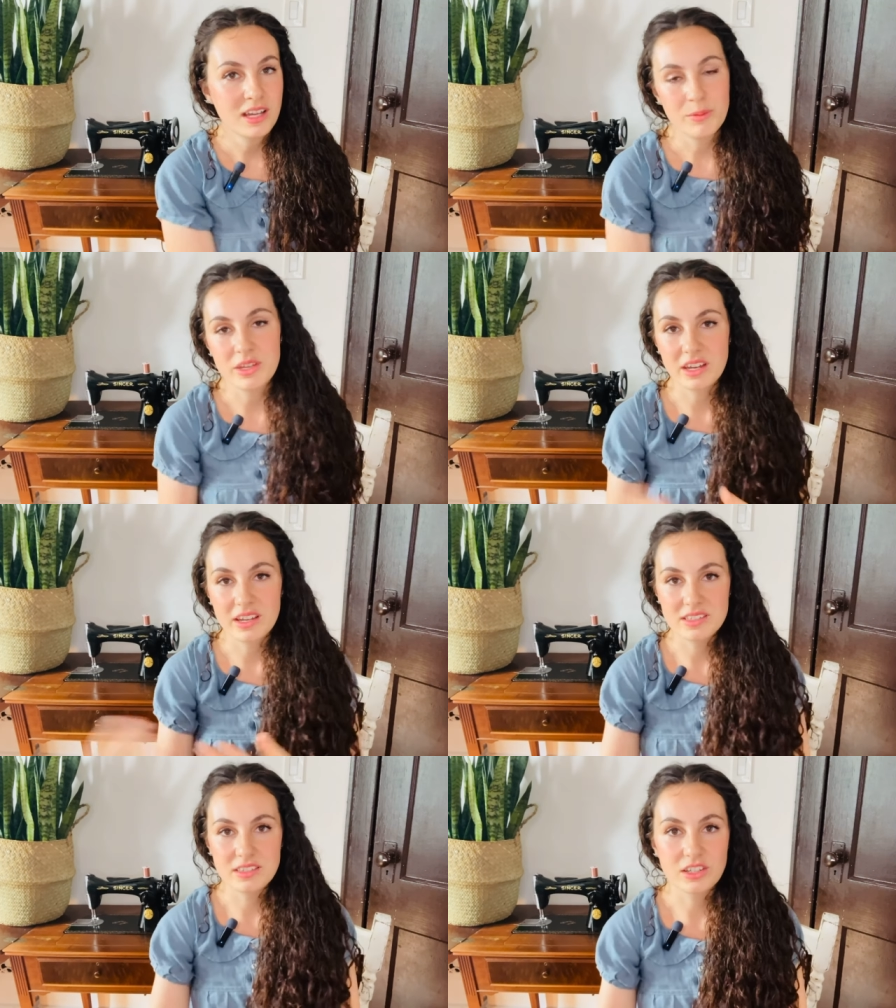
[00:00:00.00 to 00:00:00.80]

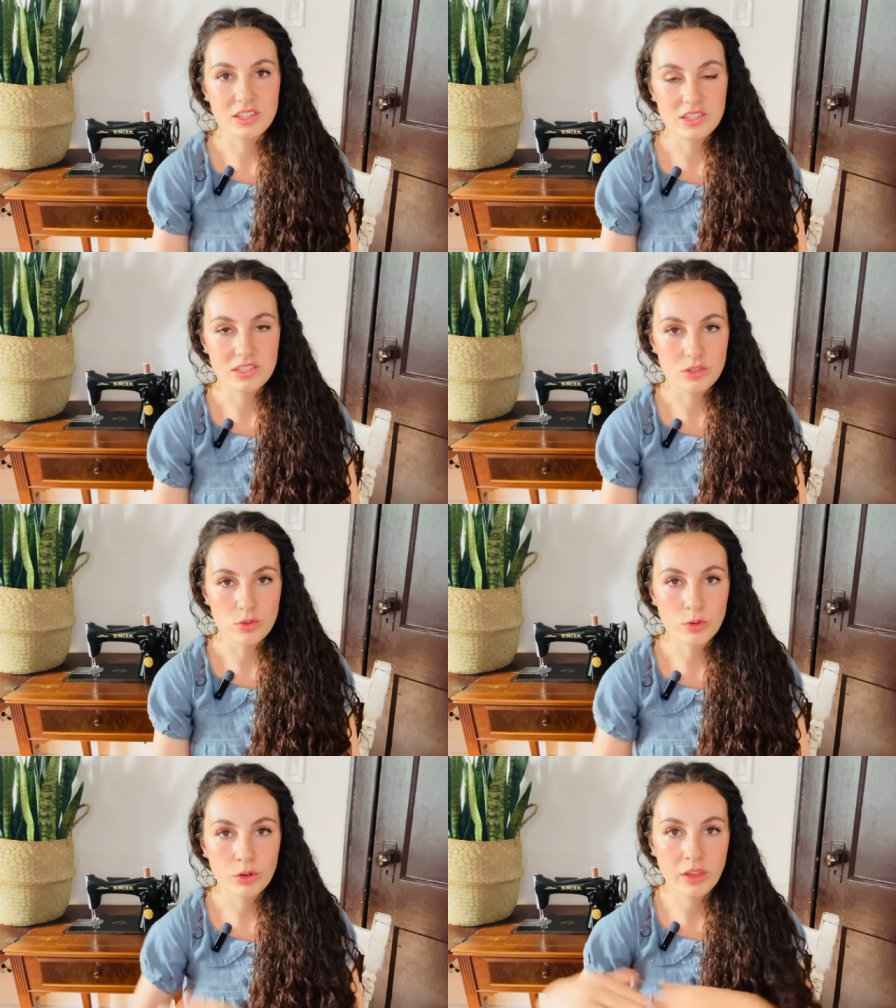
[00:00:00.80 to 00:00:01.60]
because the
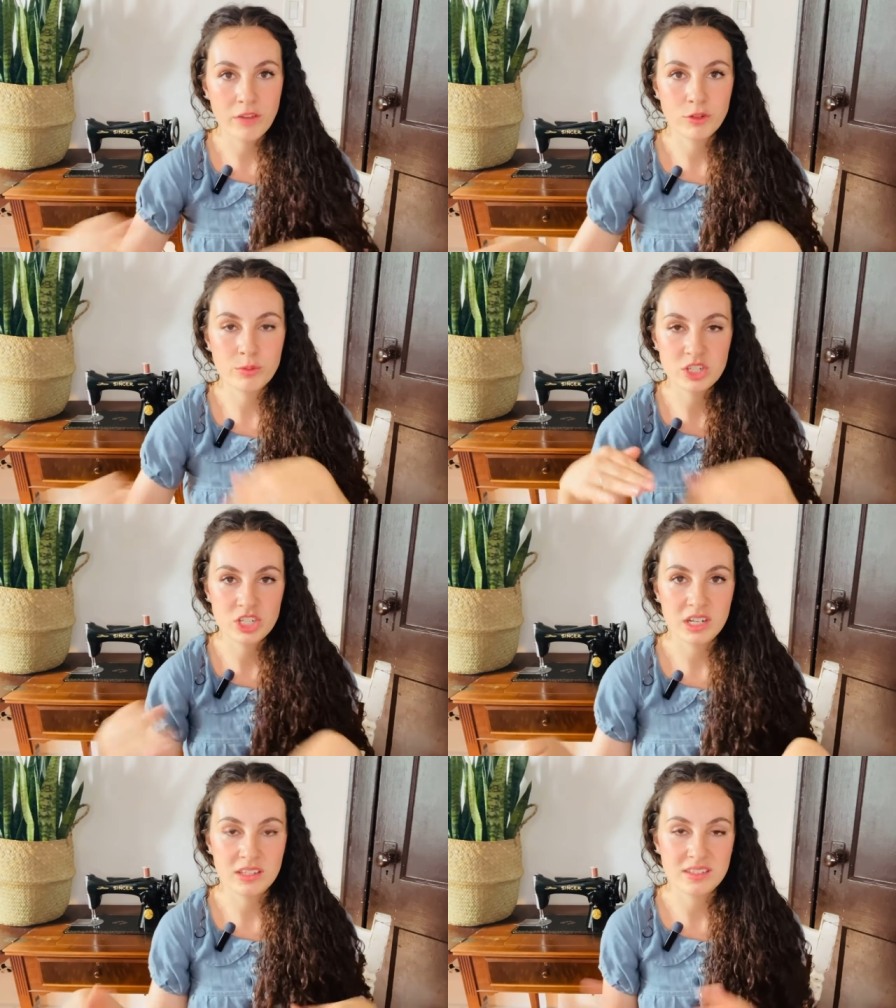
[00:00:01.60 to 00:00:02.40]
consumer level
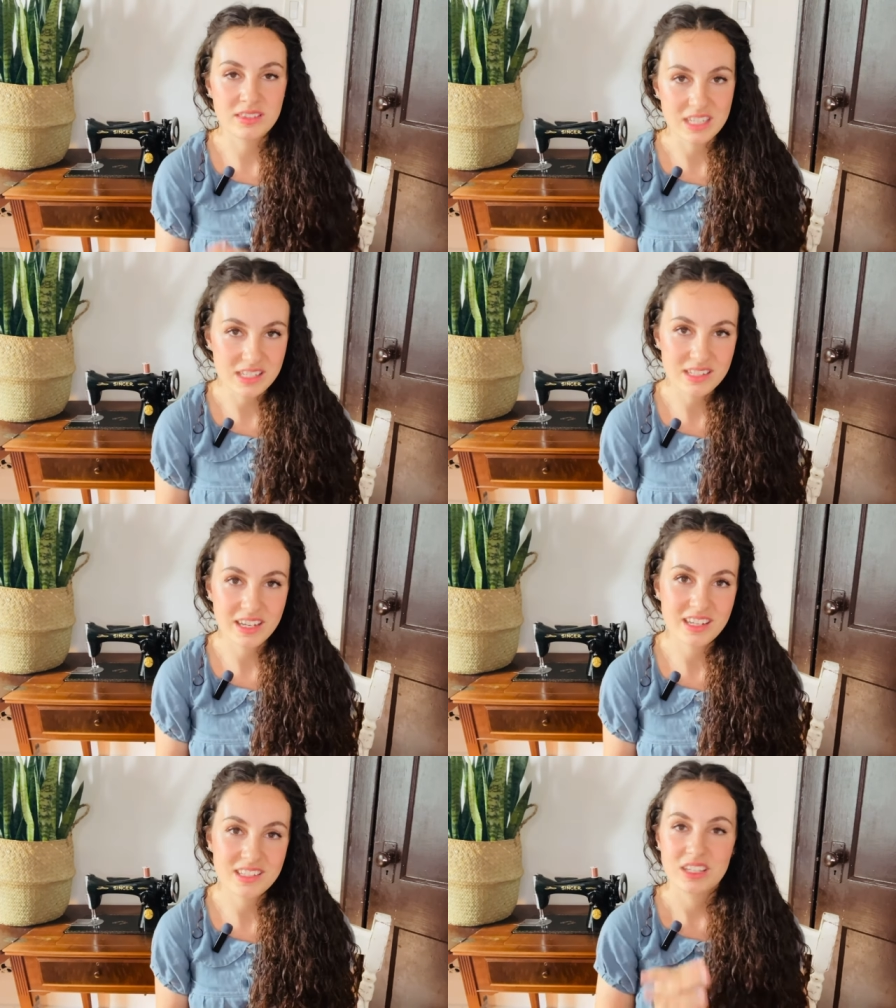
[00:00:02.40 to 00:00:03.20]
machines these
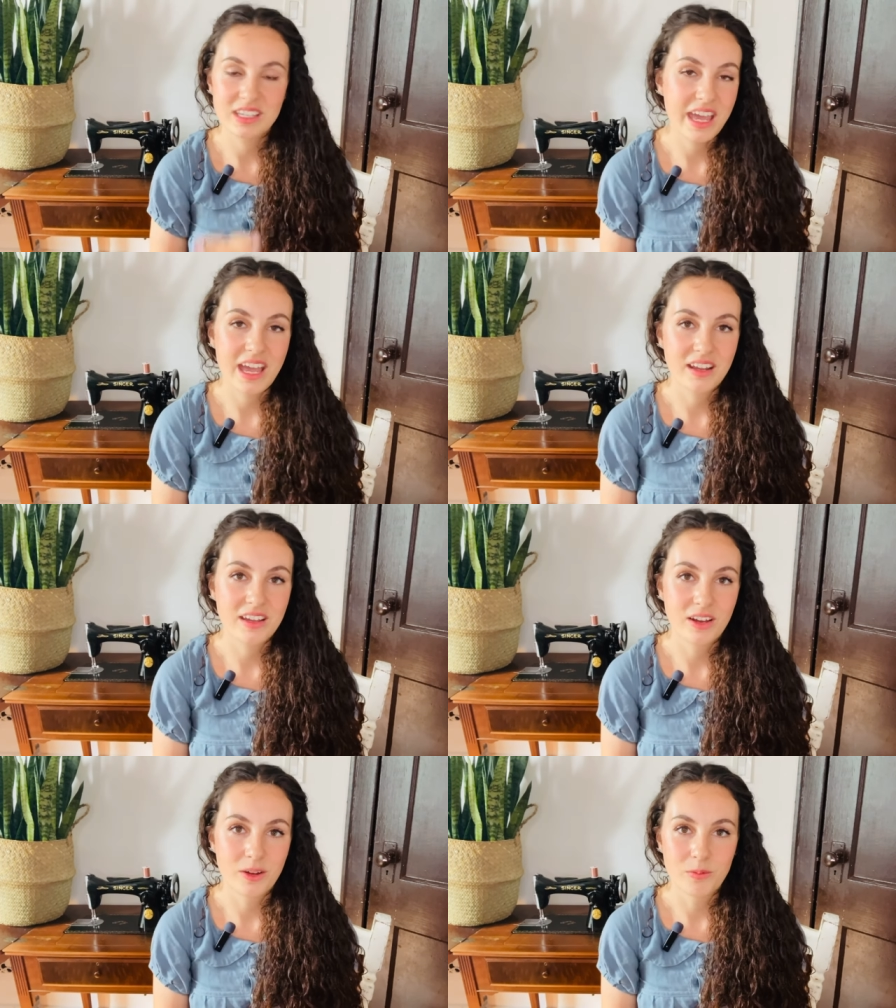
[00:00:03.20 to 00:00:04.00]
days can't
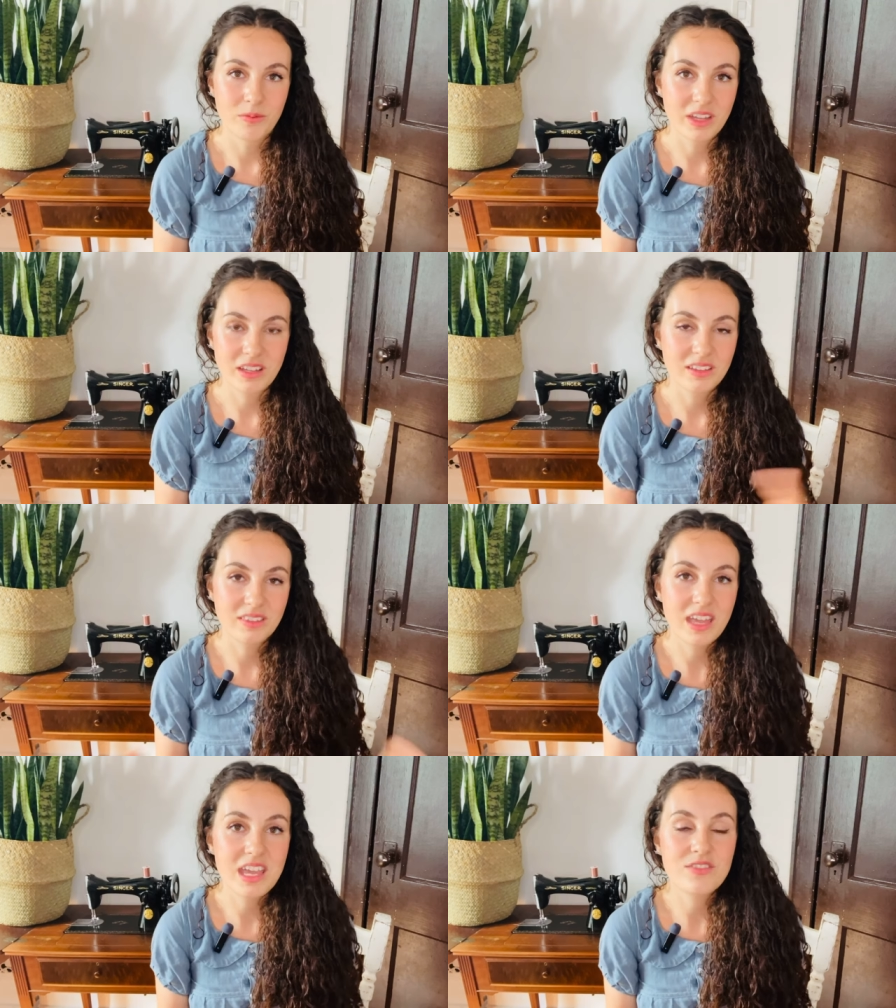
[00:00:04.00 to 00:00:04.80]
come, like,
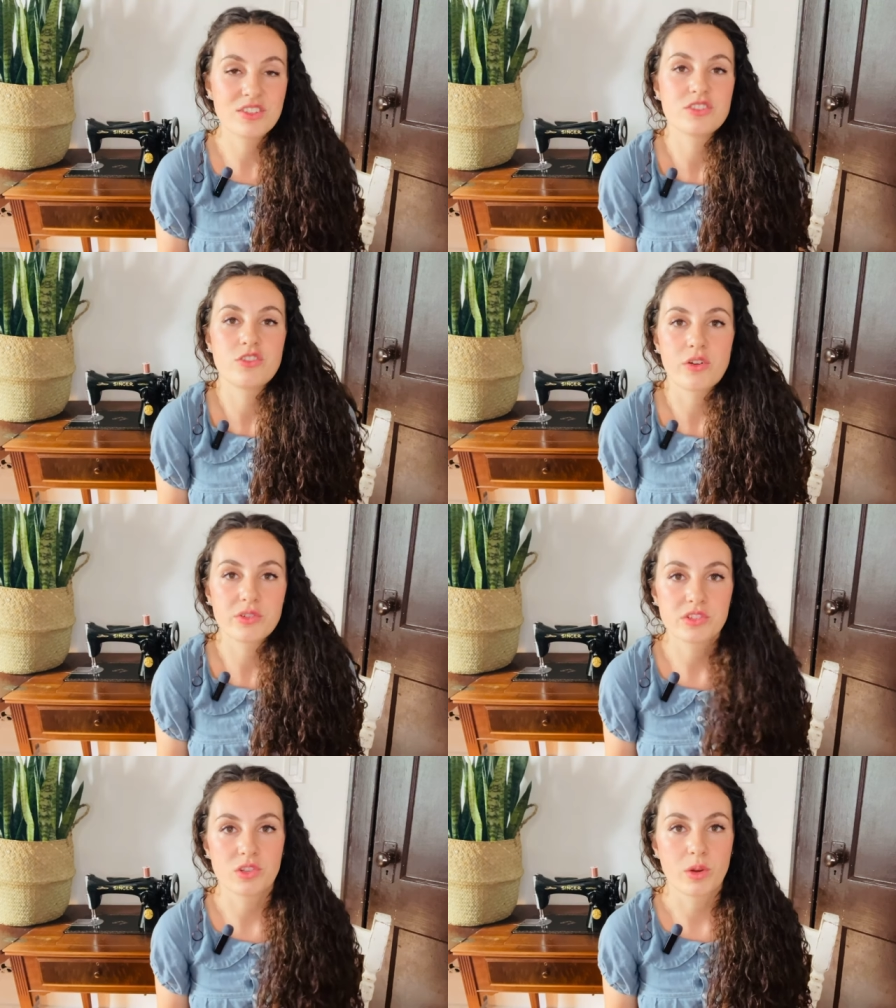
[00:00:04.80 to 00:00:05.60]
they even
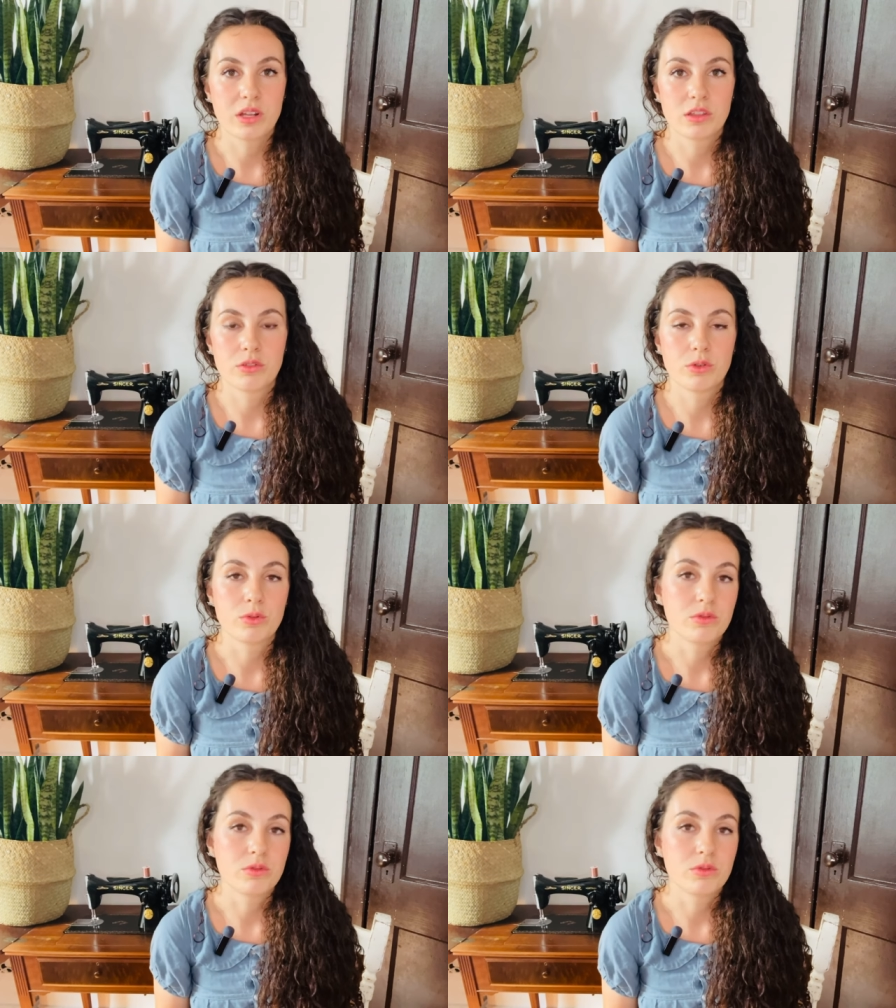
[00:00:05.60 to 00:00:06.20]
struggle sewing through